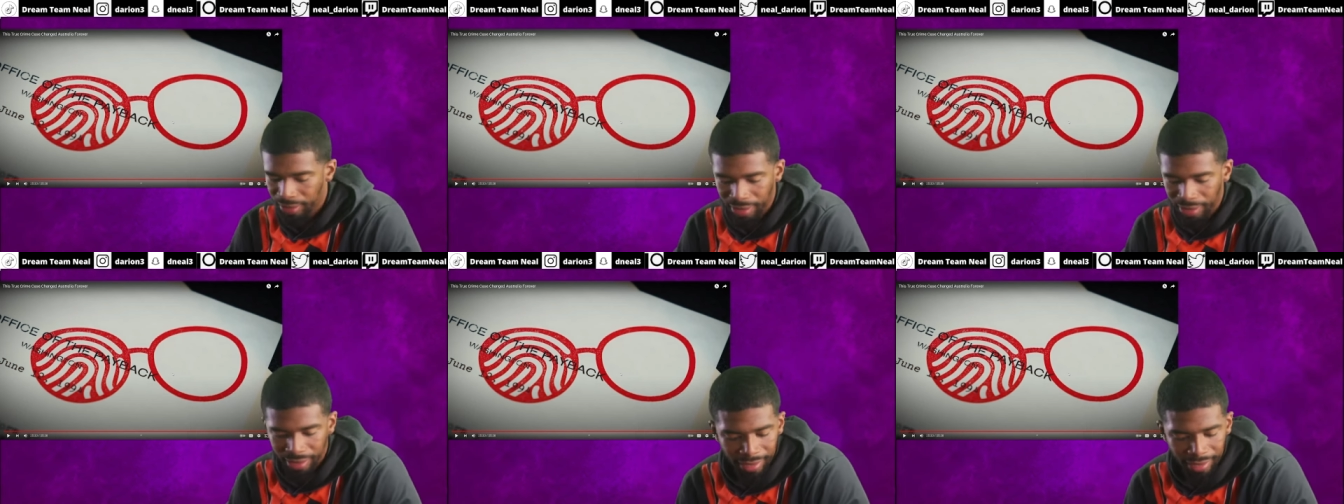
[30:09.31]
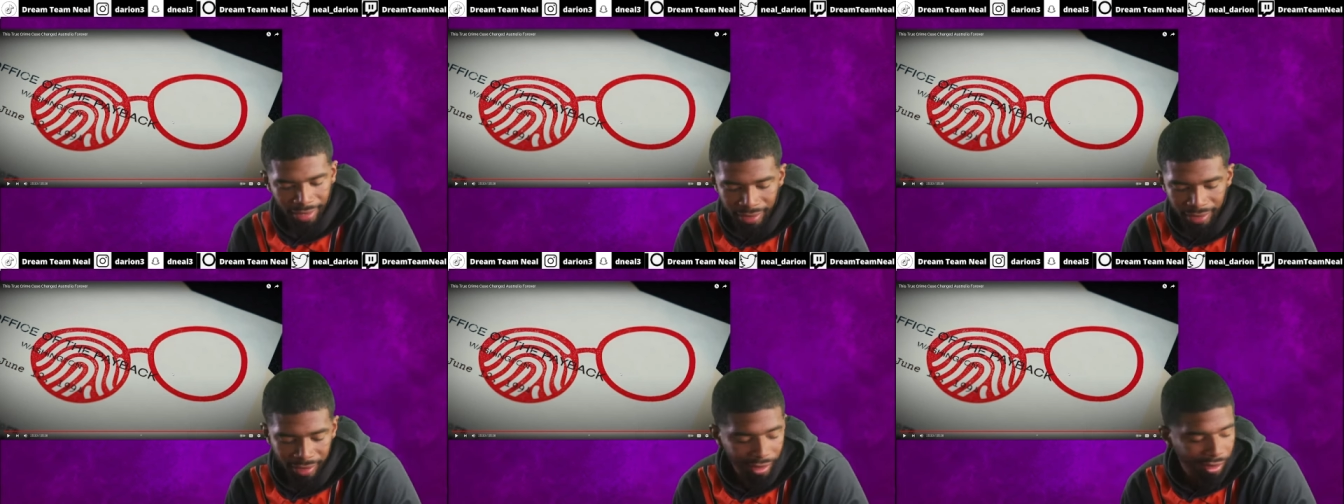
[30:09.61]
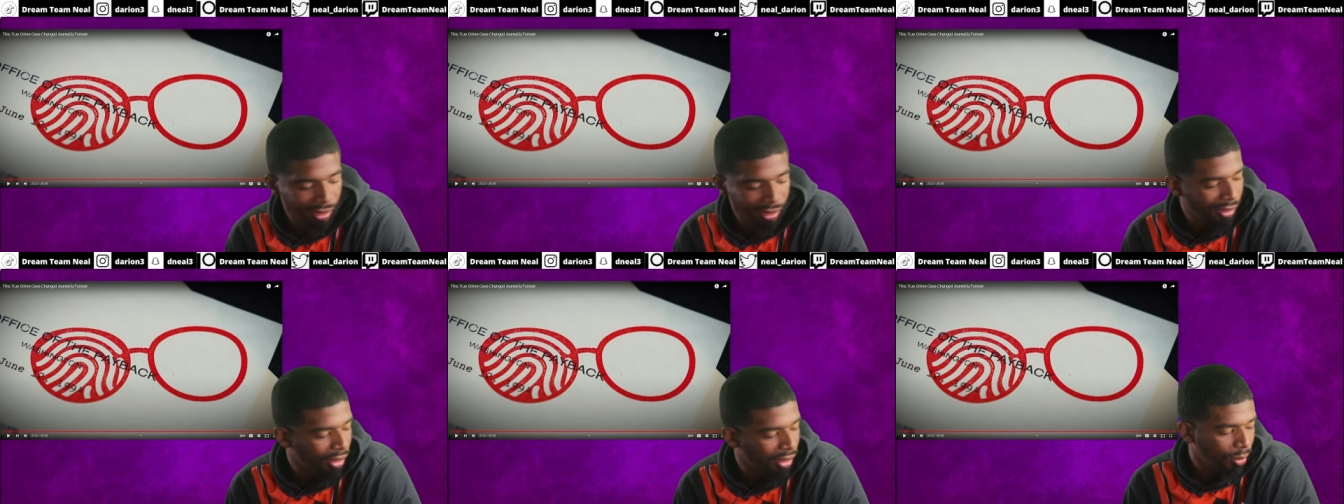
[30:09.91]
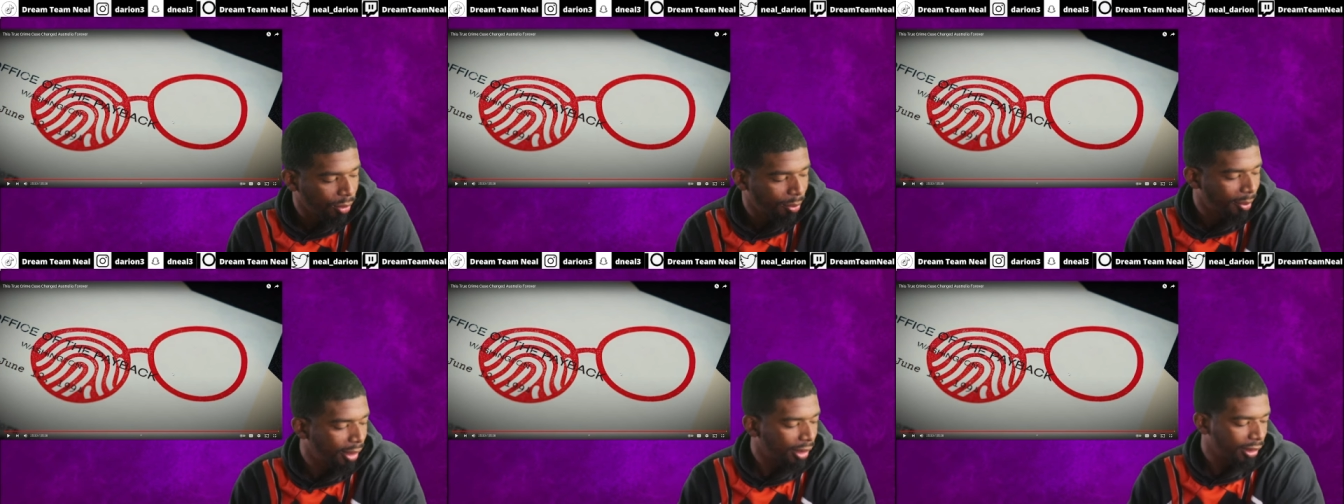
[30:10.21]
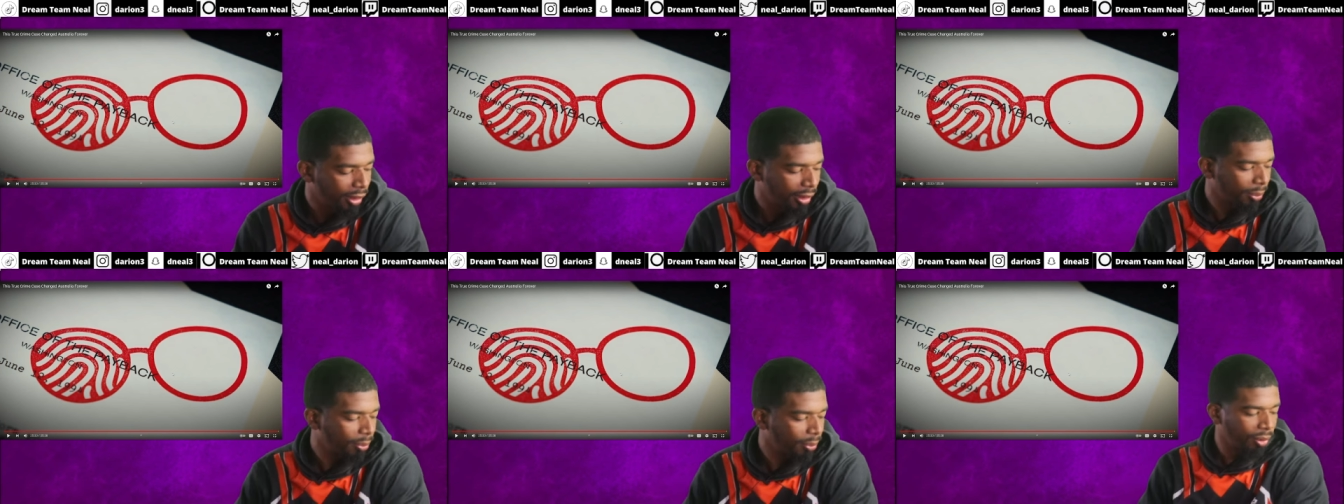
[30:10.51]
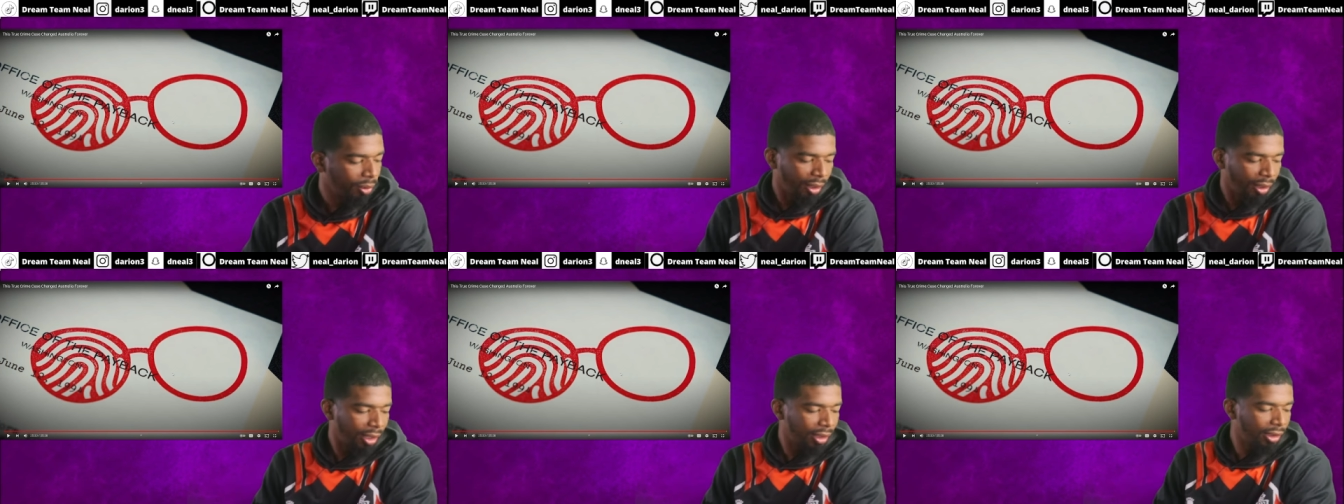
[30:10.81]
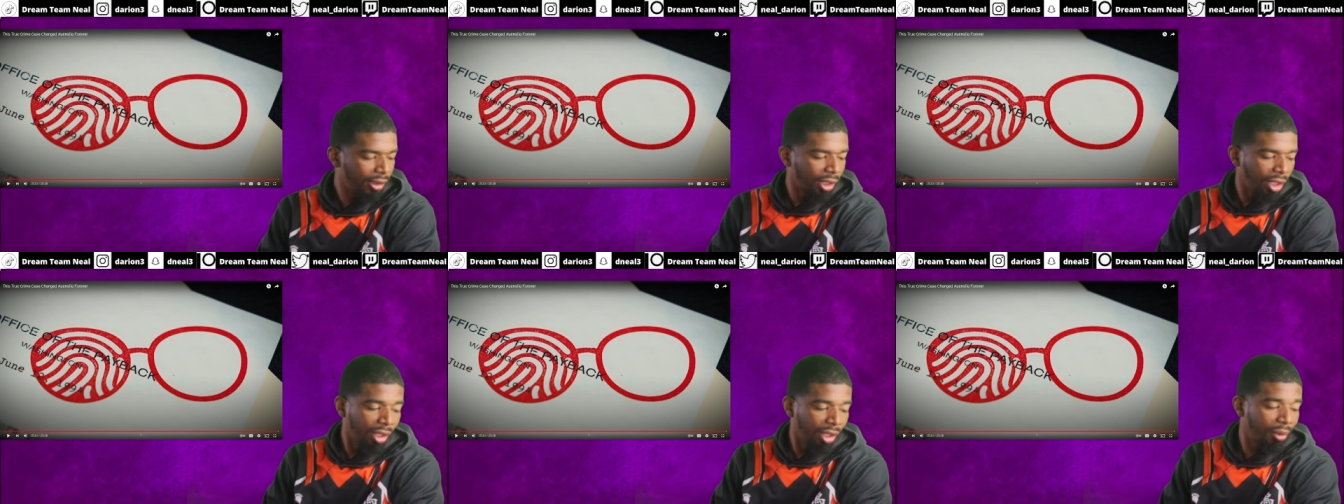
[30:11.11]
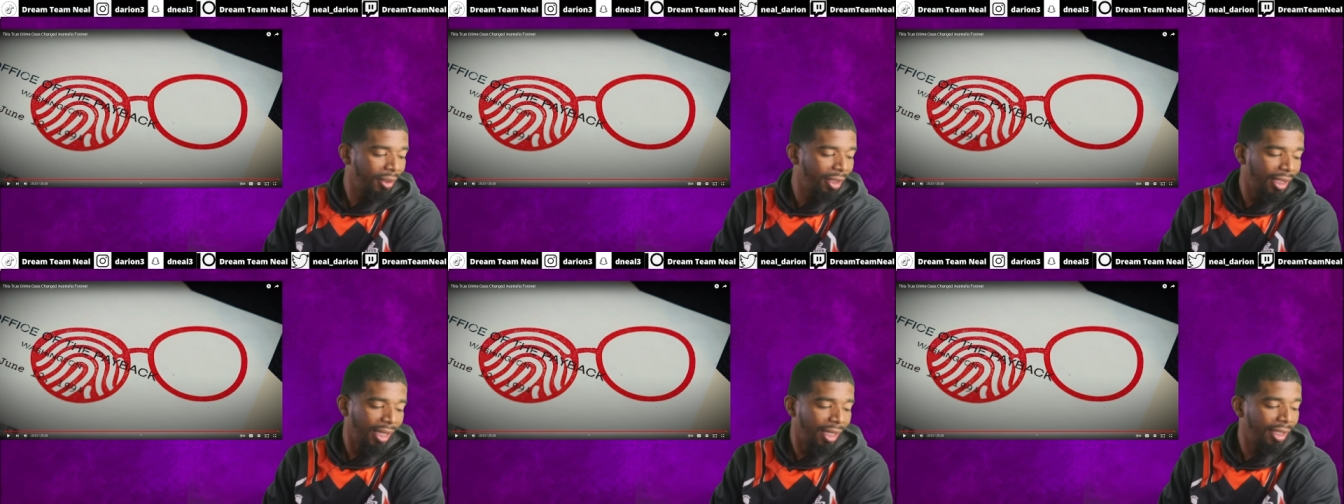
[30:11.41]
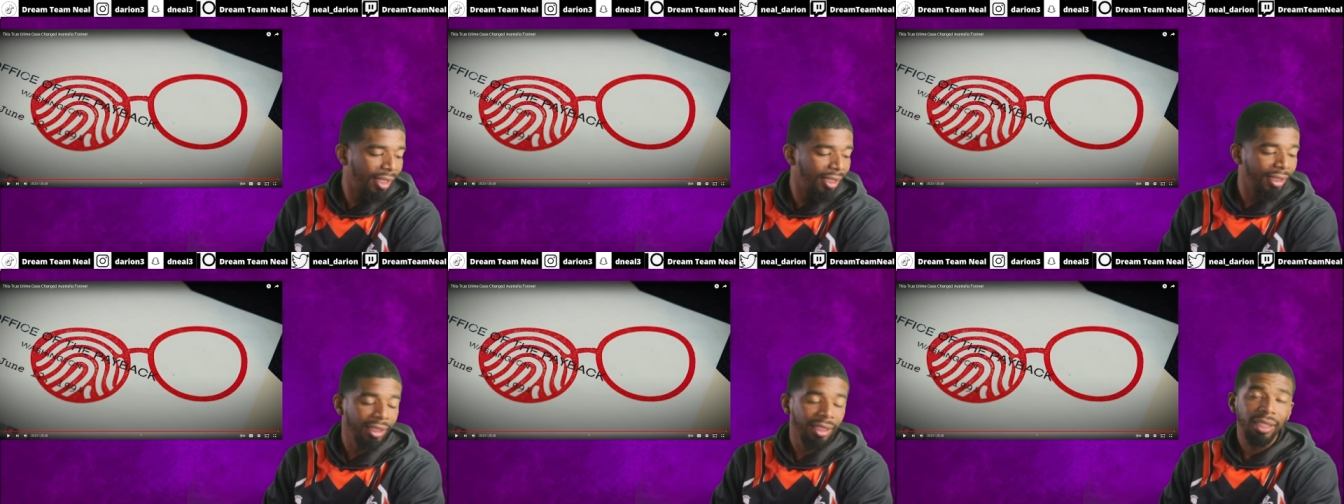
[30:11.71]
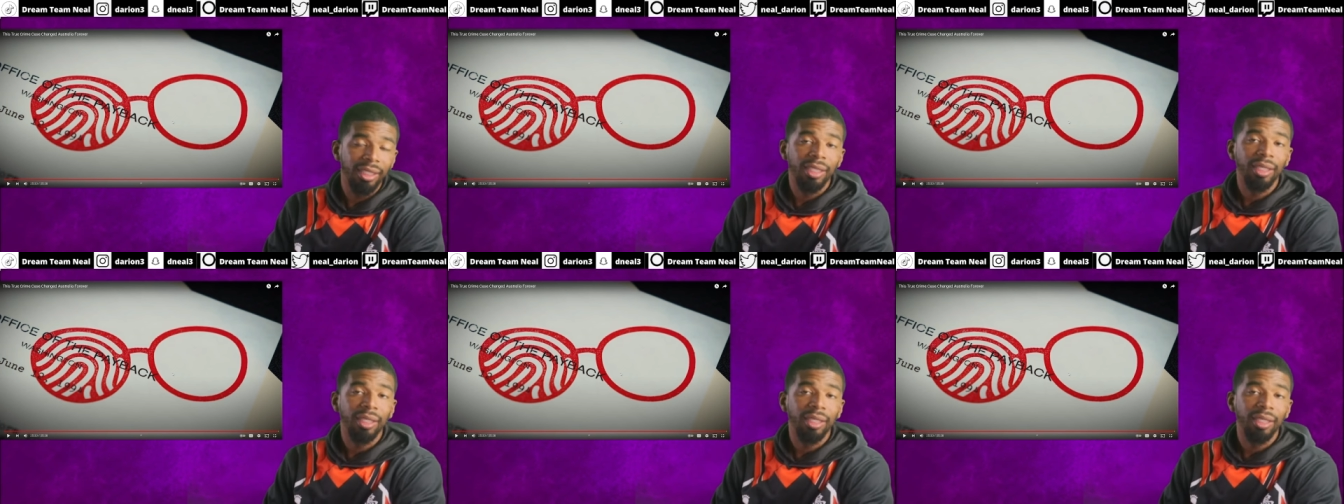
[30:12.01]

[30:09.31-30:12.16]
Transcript: I hate it so much, bro. That's all we got.